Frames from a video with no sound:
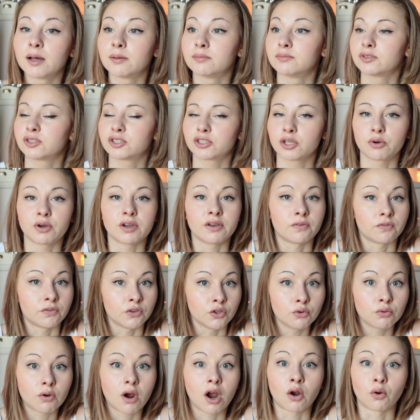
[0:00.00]
So if
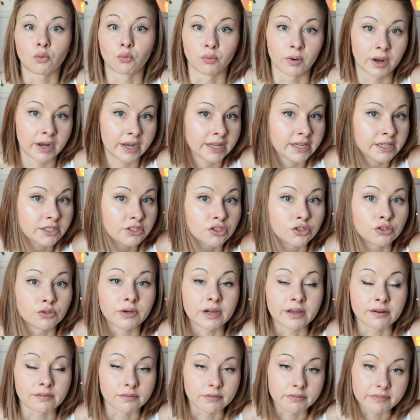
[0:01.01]
you are ready to
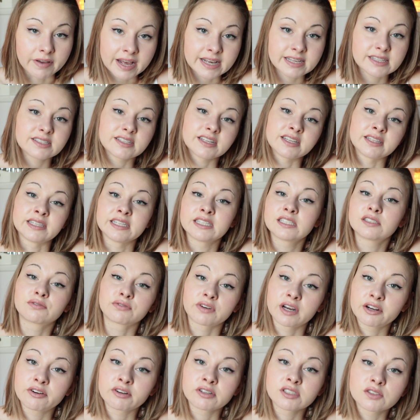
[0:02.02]
invest in this
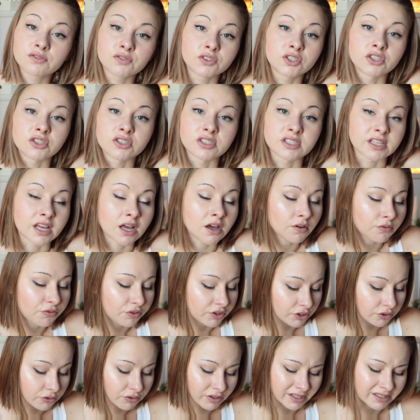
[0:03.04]
fragrance for yourself,
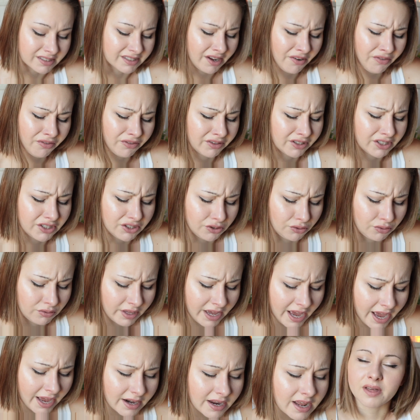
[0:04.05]
then you can definitely do
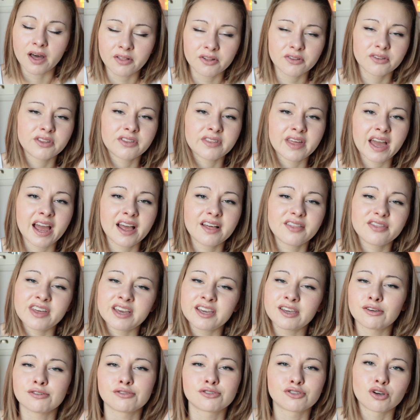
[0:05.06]
that. Other than that,
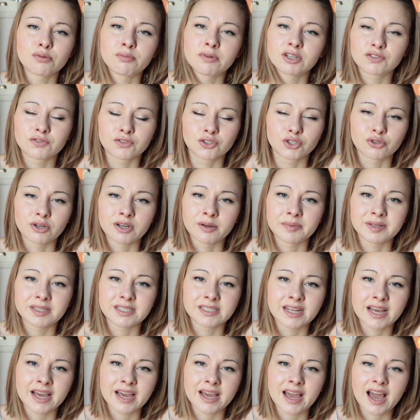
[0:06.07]
thank you so much for joining me
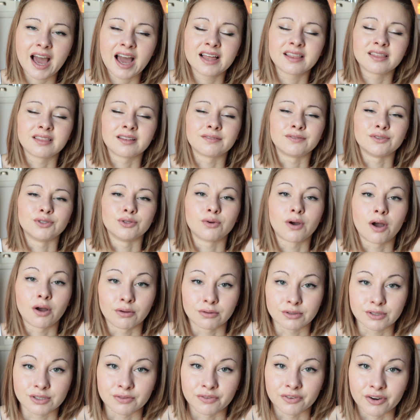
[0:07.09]
today. I love you oh
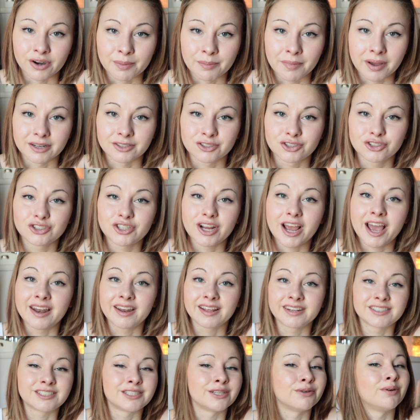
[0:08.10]
so very much. And
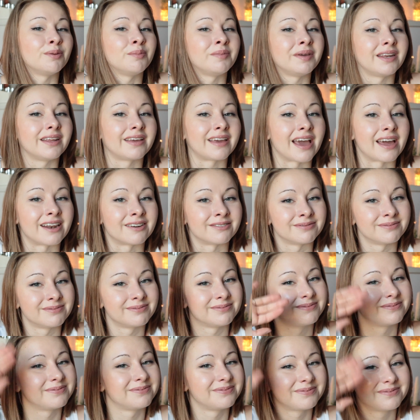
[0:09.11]
until we meet again,
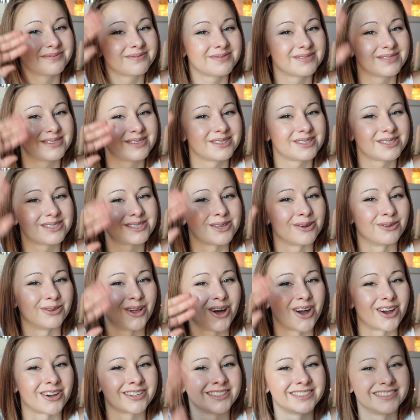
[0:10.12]
so
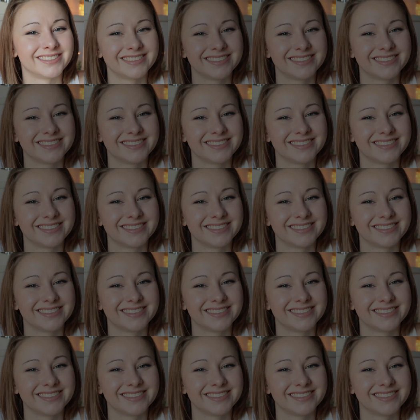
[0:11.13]
long.